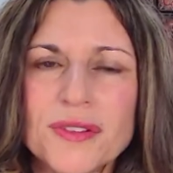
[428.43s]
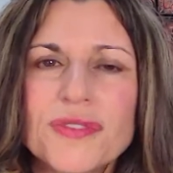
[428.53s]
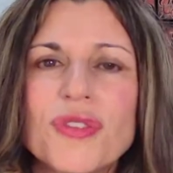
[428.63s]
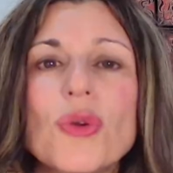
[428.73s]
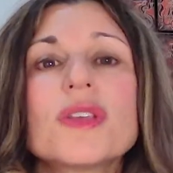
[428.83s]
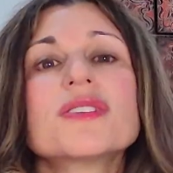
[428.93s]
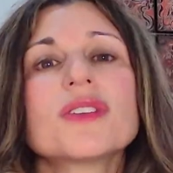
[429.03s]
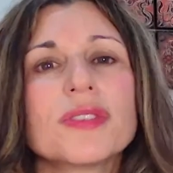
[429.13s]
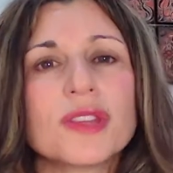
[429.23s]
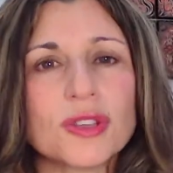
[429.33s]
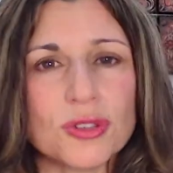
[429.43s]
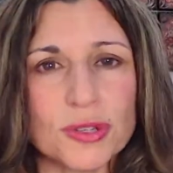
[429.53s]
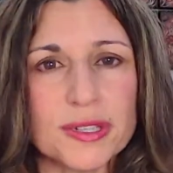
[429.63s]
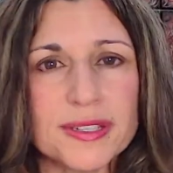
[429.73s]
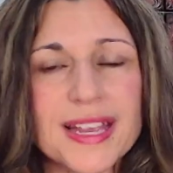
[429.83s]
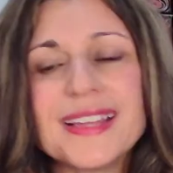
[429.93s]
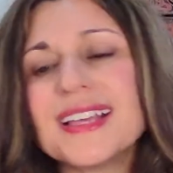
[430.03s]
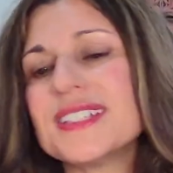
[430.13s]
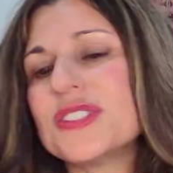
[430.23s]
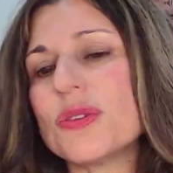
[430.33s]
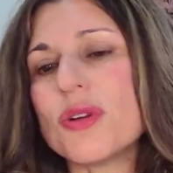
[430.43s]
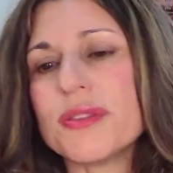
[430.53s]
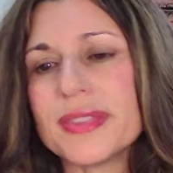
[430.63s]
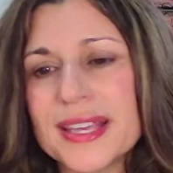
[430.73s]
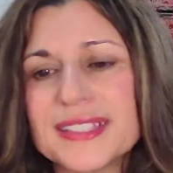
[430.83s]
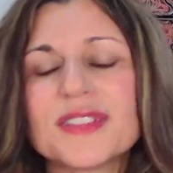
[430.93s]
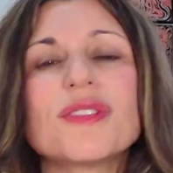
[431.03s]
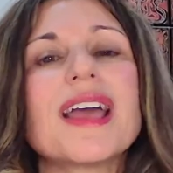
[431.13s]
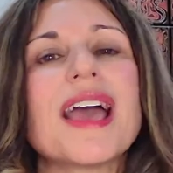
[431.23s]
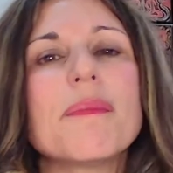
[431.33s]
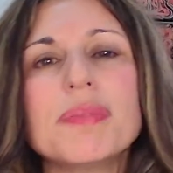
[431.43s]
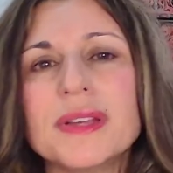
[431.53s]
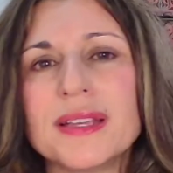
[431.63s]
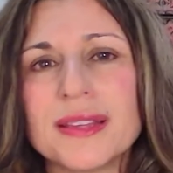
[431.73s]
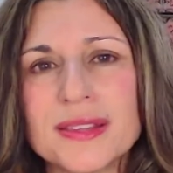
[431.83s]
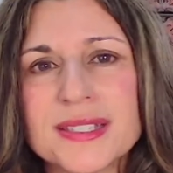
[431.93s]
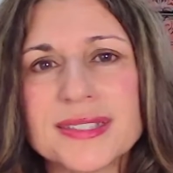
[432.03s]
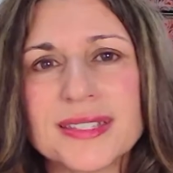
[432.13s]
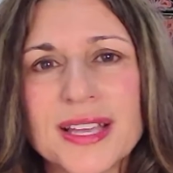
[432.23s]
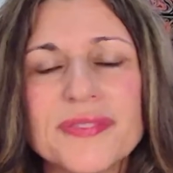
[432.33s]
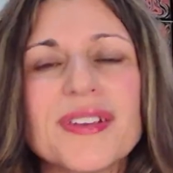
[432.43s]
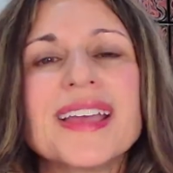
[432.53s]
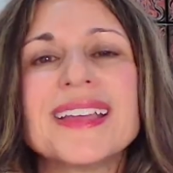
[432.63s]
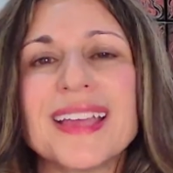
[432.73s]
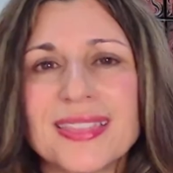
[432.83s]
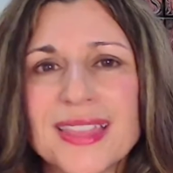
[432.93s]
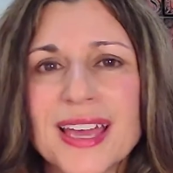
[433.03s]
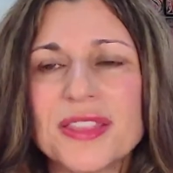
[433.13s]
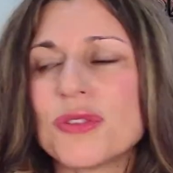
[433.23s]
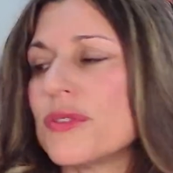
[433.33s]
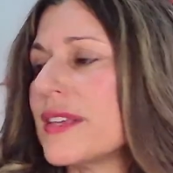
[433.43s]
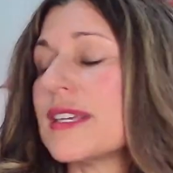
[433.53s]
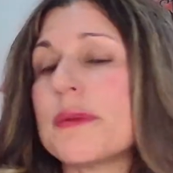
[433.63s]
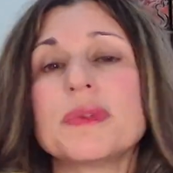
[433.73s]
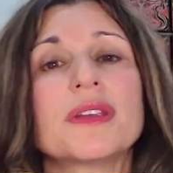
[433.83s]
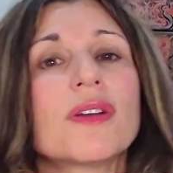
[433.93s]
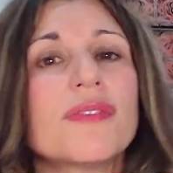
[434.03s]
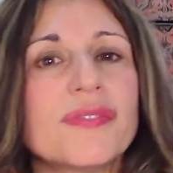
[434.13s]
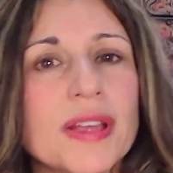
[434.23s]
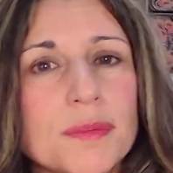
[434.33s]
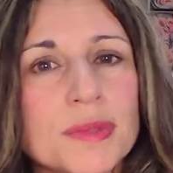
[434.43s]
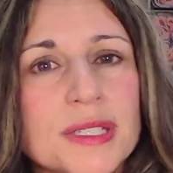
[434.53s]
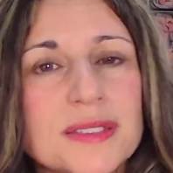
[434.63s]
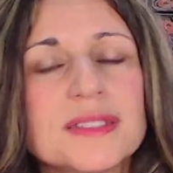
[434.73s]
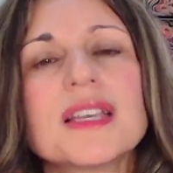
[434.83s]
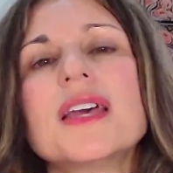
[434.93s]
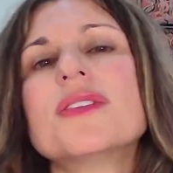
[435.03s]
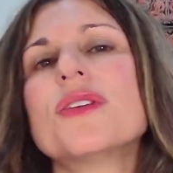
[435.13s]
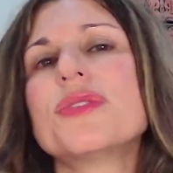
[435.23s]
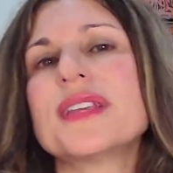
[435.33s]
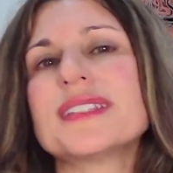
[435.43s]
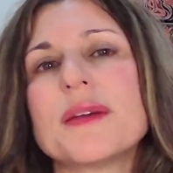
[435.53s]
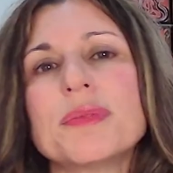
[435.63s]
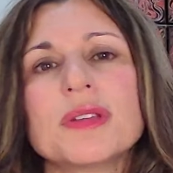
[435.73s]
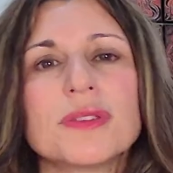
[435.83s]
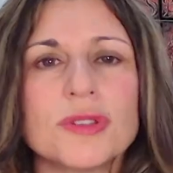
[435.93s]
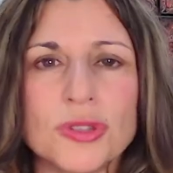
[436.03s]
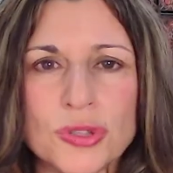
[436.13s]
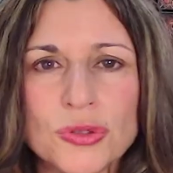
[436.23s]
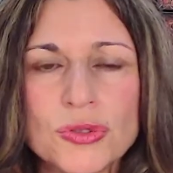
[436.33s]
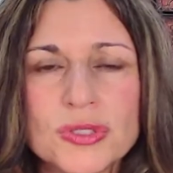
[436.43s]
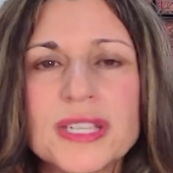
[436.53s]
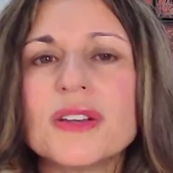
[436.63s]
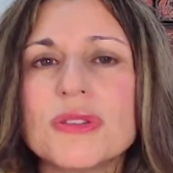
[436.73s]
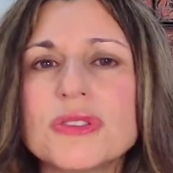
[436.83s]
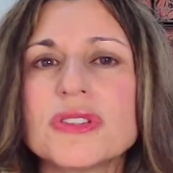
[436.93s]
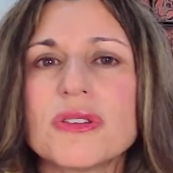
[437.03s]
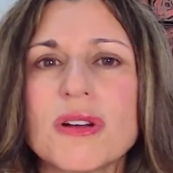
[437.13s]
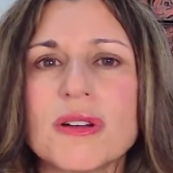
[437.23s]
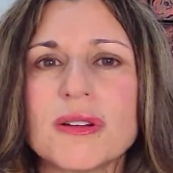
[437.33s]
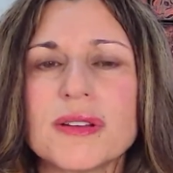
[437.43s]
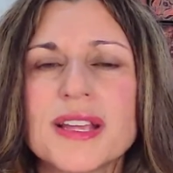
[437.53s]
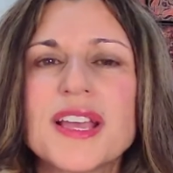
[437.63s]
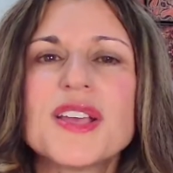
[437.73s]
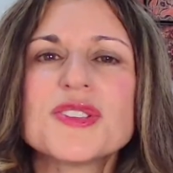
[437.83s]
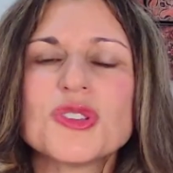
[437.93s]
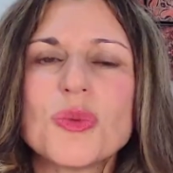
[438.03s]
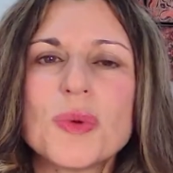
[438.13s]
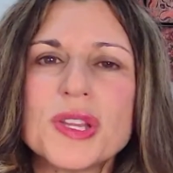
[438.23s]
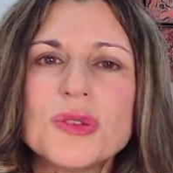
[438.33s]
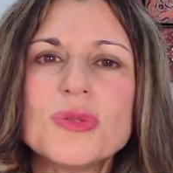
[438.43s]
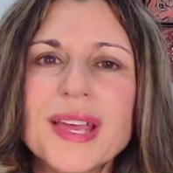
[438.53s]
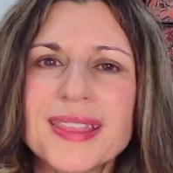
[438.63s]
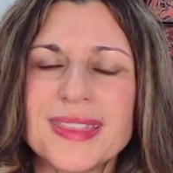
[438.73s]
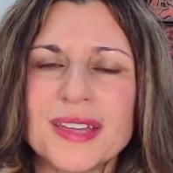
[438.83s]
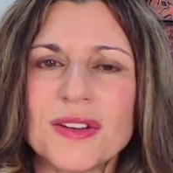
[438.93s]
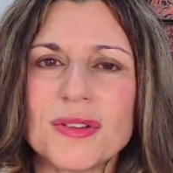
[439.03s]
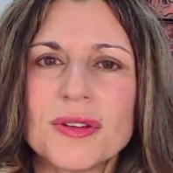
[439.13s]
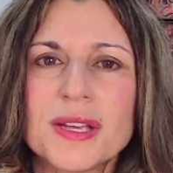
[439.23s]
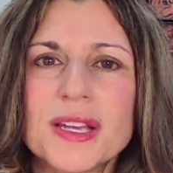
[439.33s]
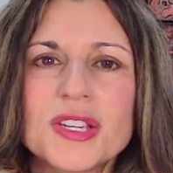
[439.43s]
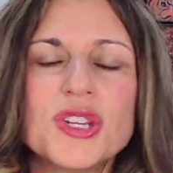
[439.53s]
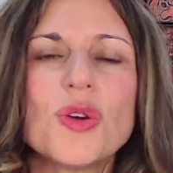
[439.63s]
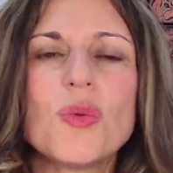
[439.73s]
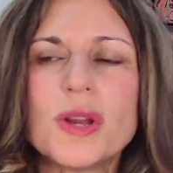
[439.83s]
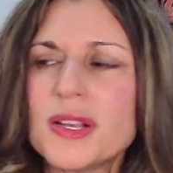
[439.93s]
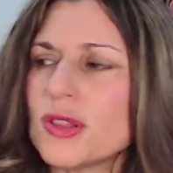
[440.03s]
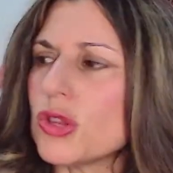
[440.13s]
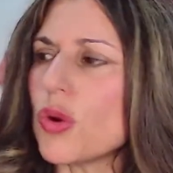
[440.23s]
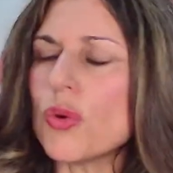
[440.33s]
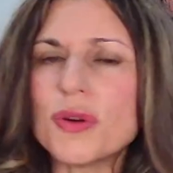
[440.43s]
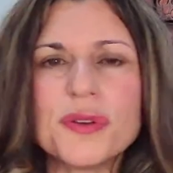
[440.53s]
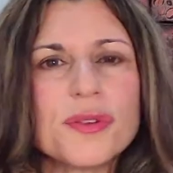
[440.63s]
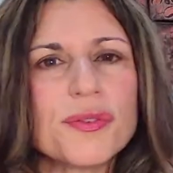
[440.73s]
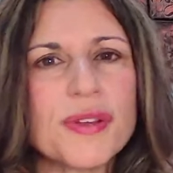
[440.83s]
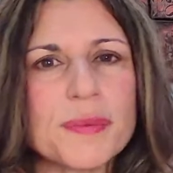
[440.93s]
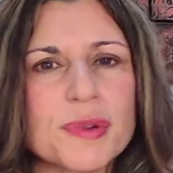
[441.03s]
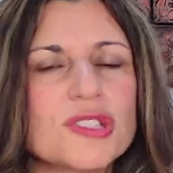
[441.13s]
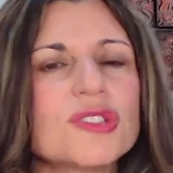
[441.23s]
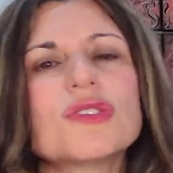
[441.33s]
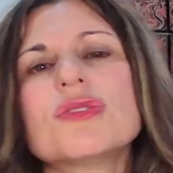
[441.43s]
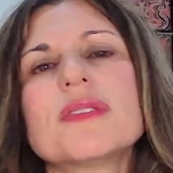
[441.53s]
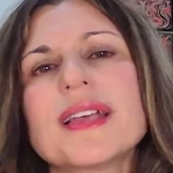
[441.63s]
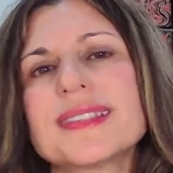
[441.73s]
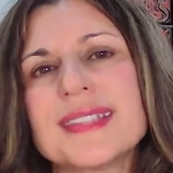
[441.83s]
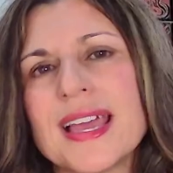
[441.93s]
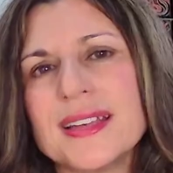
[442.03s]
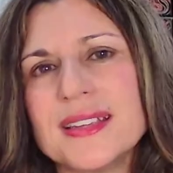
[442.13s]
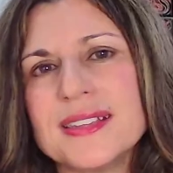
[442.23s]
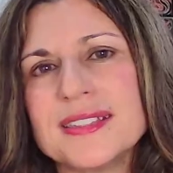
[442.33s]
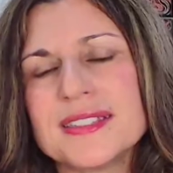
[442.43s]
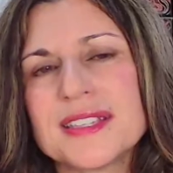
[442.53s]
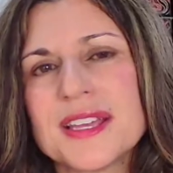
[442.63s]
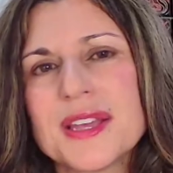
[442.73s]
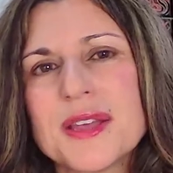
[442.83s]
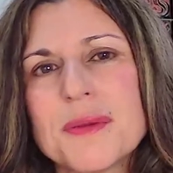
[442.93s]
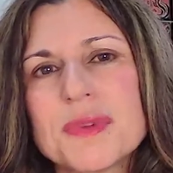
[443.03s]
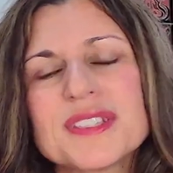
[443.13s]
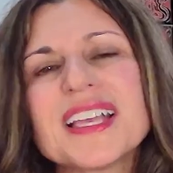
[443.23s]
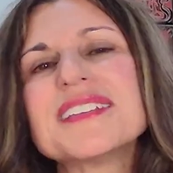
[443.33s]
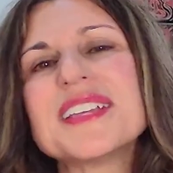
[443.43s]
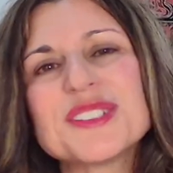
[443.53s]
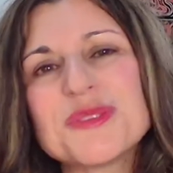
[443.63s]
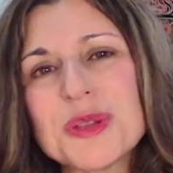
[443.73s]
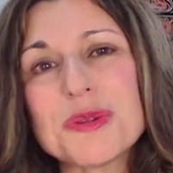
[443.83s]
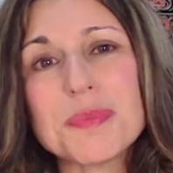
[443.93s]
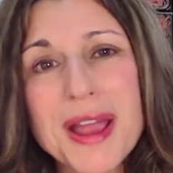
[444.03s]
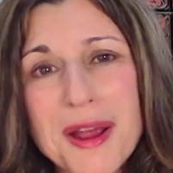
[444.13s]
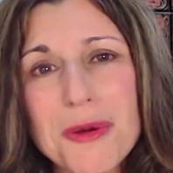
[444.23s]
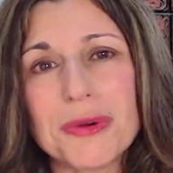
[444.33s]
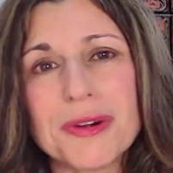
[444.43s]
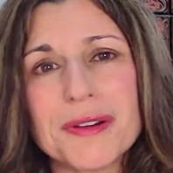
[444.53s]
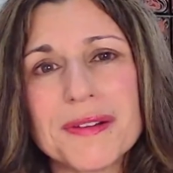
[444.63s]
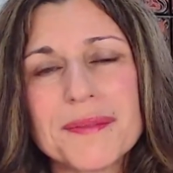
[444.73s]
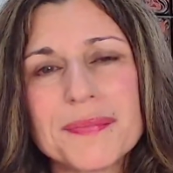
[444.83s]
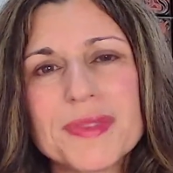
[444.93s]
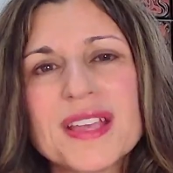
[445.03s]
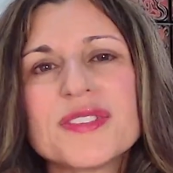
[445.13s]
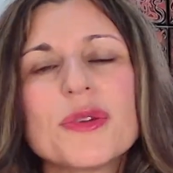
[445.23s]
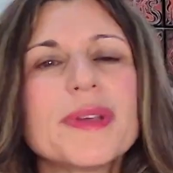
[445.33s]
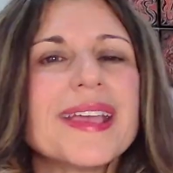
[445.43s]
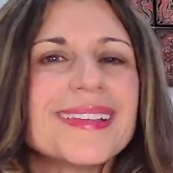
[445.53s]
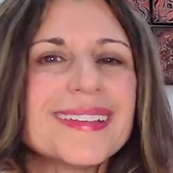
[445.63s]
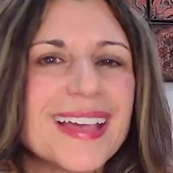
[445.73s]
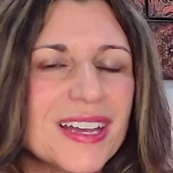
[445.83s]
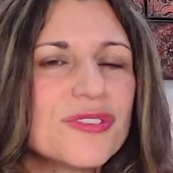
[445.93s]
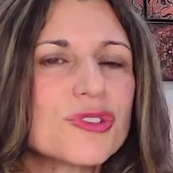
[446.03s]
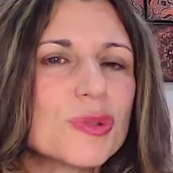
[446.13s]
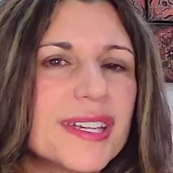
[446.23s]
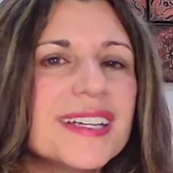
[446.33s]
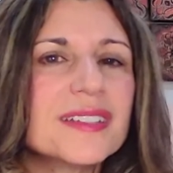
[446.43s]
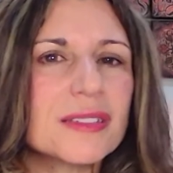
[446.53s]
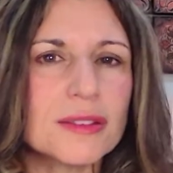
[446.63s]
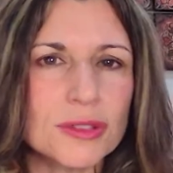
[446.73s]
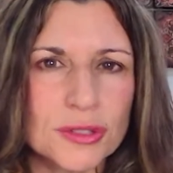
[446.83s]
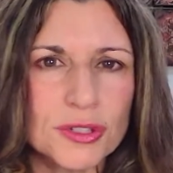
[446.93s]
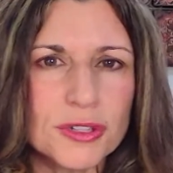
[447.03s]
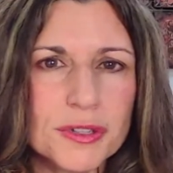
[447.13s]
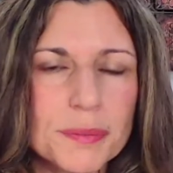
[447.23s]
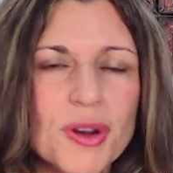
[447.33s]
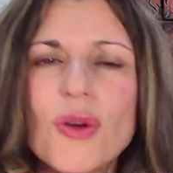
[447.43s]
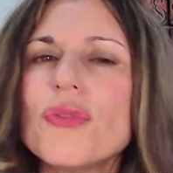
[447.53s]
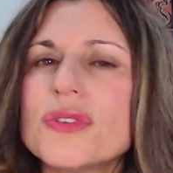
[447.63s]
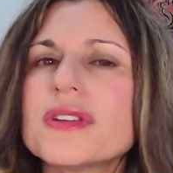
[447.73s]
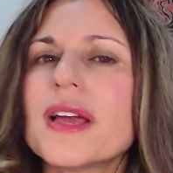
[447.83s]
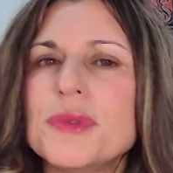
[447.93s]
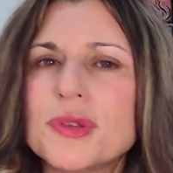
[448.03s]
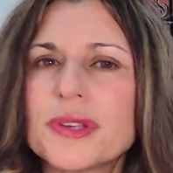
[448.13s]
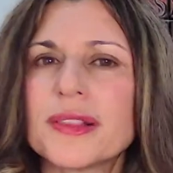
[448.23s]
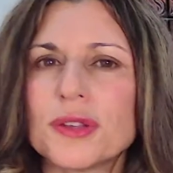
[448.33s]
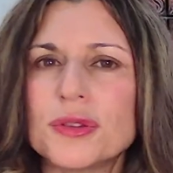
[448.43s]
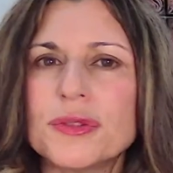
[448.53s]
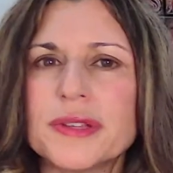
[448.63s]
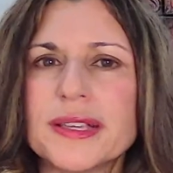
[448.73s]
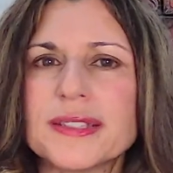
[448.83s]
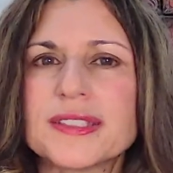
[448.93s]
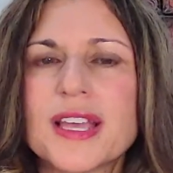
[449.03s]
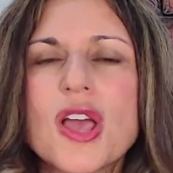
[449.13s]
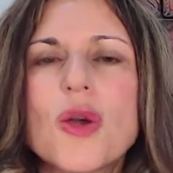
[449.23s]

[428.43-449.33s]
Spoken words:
Focus on the good. And yes, there are things that are happening in this life. I get that. There are things happening in our families. There are things happening on the news, and it hurts our heart. So when you get there, you don't want to lower your vibration to that sadness because that takes away your power. So it's kind of tricky to learn, but over time you can learn this.